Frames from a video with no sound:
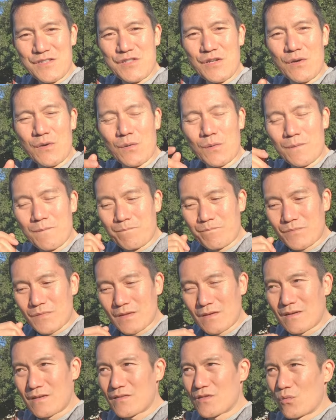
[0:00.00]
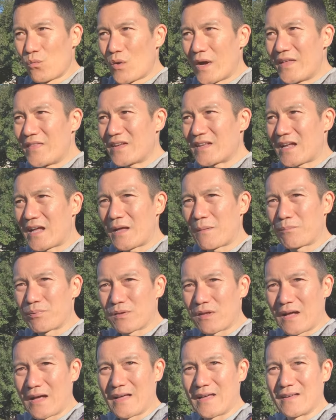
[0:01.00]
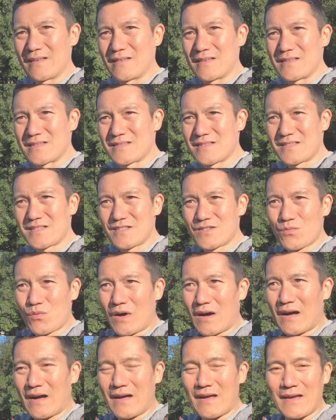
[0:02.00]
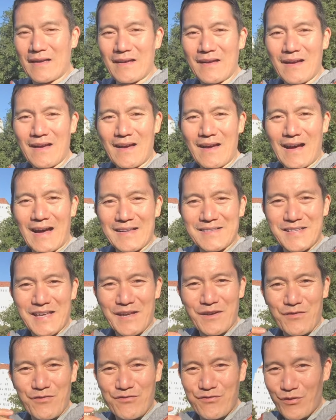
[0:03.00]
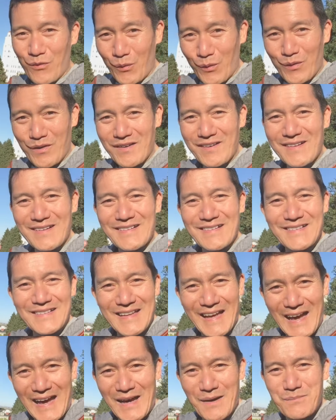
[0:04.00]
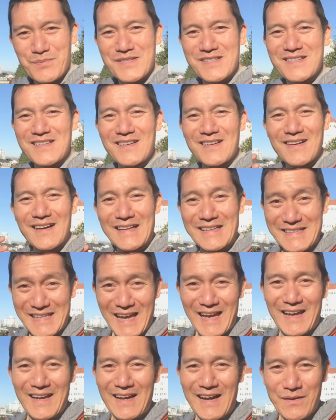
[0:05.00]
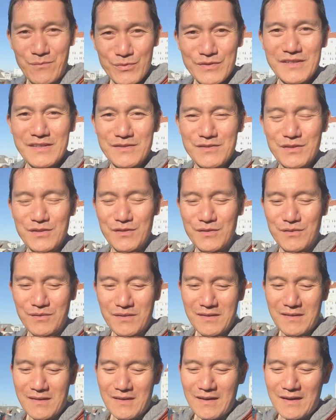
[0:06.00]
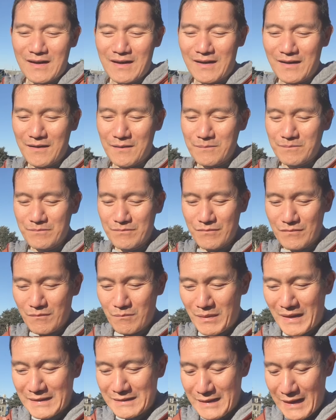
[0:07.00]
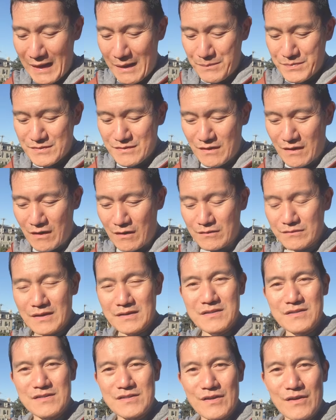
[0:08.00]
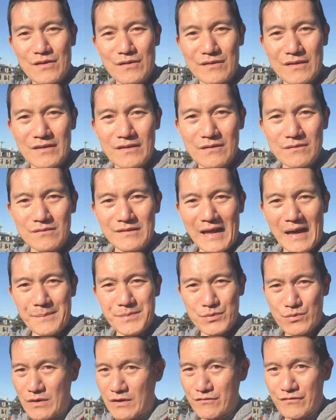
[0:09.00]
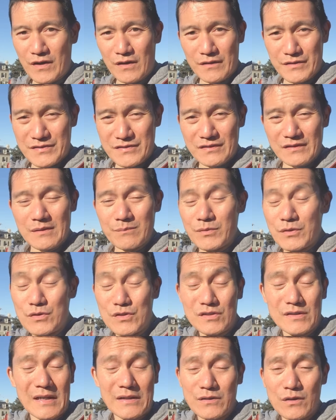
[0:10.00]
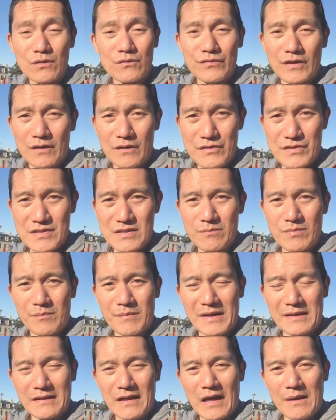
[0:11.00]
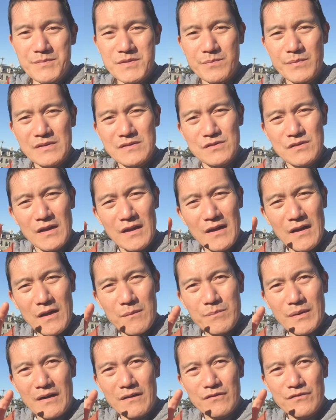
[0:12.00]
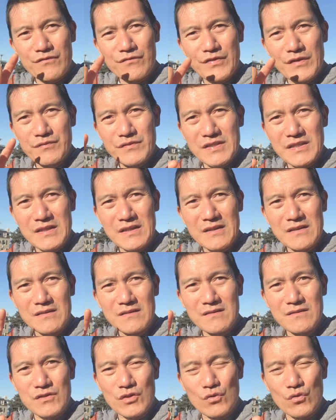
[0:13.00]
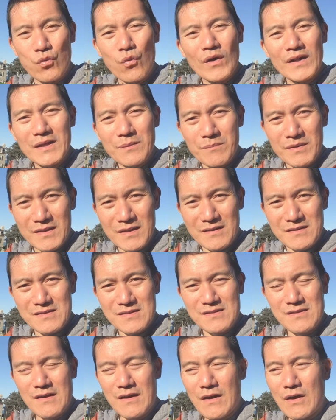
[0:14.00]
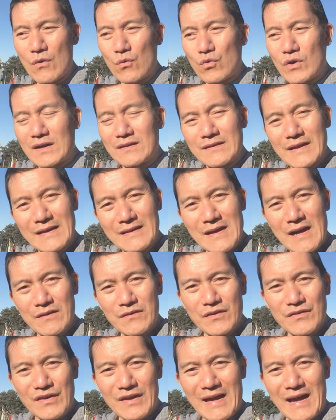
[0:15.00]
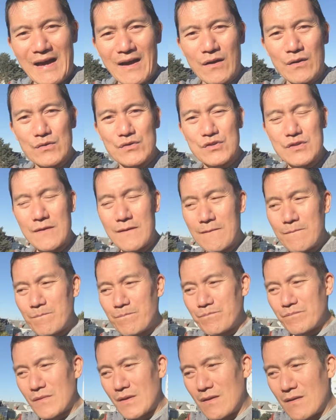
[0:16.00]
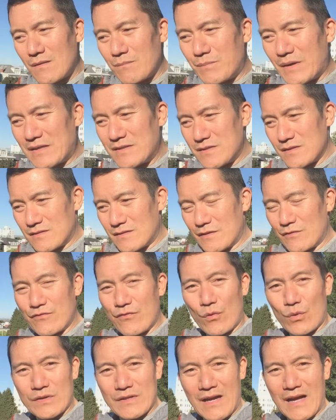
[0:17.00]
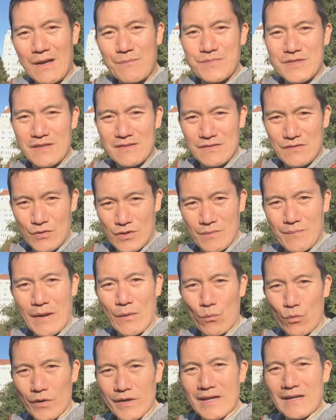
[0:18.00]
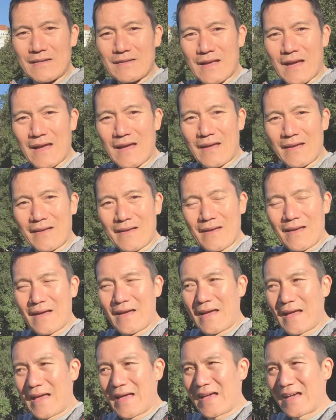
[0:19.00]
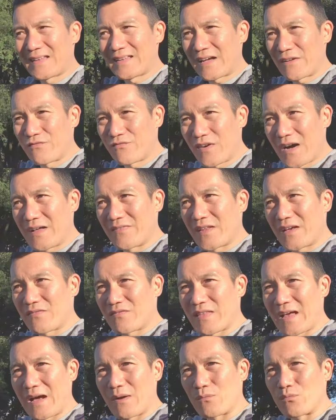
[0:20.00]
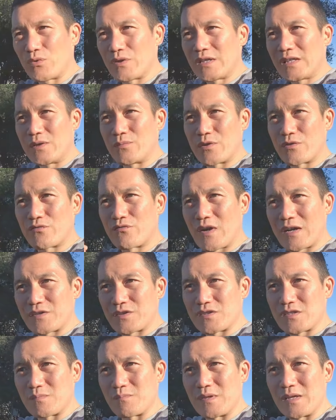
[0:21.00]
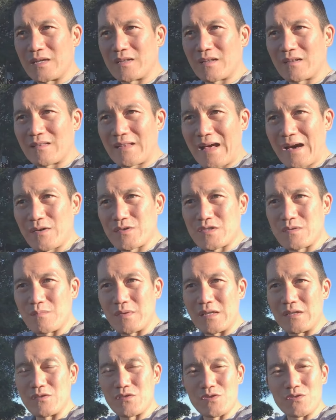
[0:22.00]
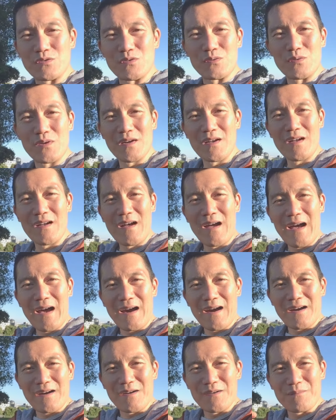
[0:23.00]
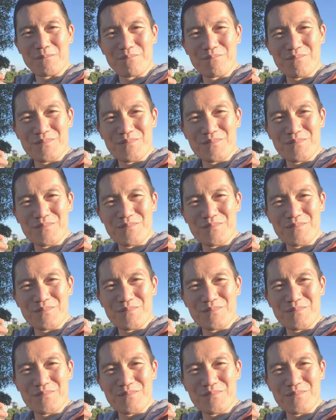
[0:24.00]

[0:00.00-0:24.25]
So the way that I apply it is this is why I take four naps a day. I really do. Um, my naps aren't necessarily naps where I fall asleep. Usually I don't fall asleep in my naps, but it's about 15 to 20 minutes where I lay down on the couch basically four times during my working day. And I find that that really refreshes me and allows me to uh,